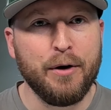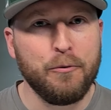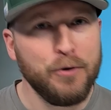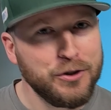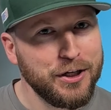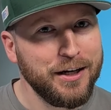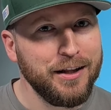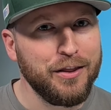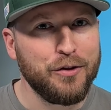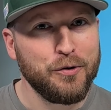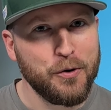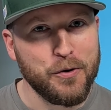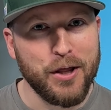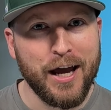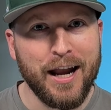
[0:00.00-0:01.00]
I wish I didn't
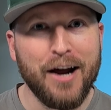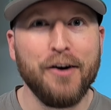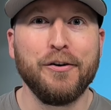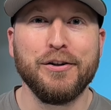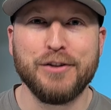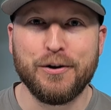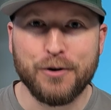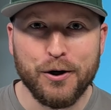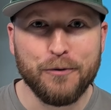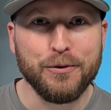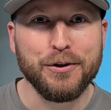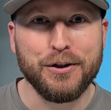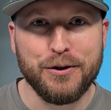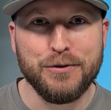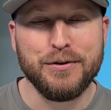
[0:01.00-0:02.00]
throw that out, because I could
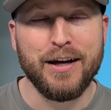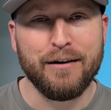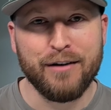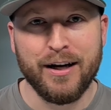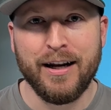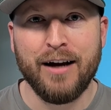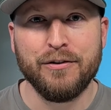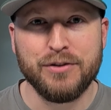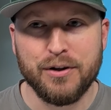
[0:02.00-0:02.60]
really use that right now.